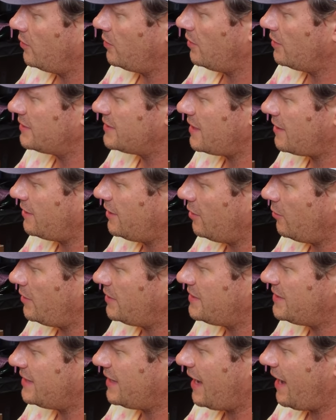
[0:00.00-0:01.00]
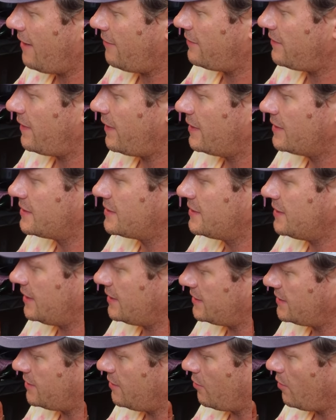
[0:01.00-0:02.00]
If we look down here, we see
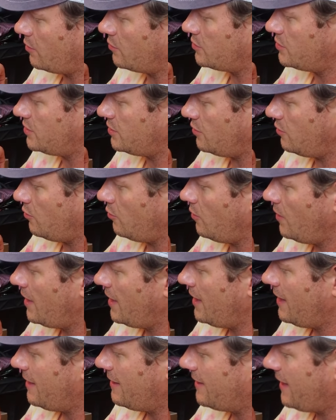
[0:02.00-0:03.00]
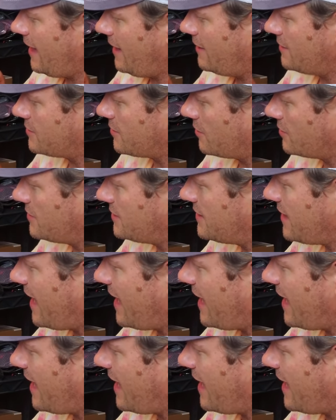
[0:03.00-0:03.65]
F602. That is our